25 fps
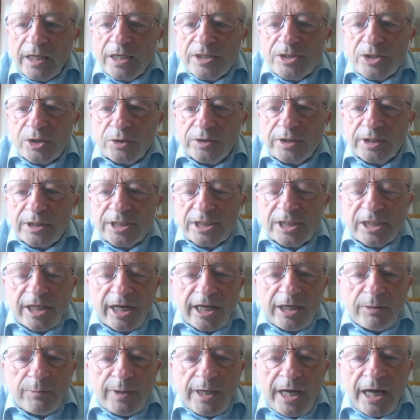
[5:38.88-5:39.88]
So the
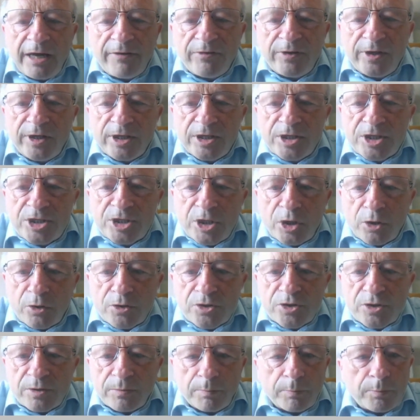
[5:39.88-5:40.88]
slide we have here
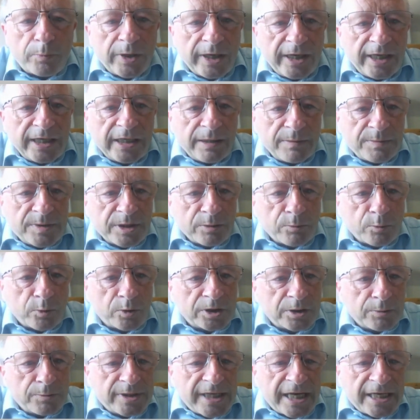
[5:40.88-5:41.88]
shows some brain imaging
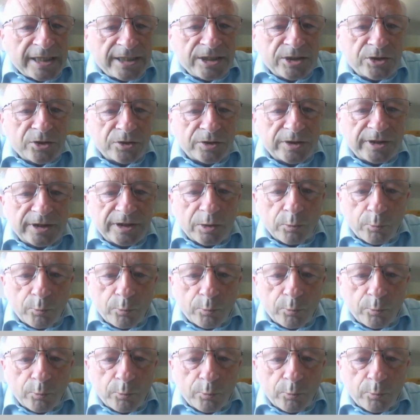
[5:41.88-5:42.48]
work that was actually done in